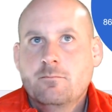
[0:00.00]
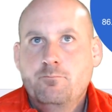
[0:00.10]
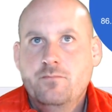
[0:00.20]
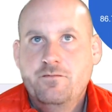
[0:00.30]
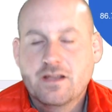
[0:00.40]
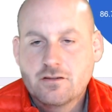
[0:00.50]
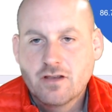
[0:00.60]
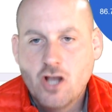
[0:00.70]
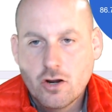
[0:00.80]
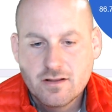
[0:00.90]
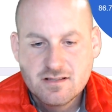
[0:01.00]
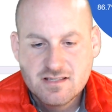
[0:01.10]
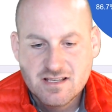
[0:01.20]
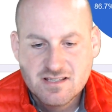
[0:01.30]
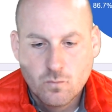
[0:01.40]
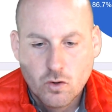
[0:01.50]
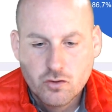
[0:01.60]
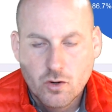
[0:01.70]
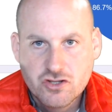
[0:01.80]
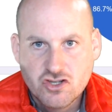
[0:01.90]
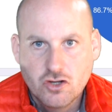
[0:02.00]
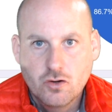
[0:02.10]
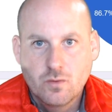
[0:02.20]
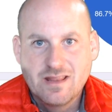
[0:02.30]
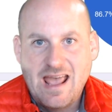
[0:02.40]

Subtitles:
Victory Gardens is in World War II when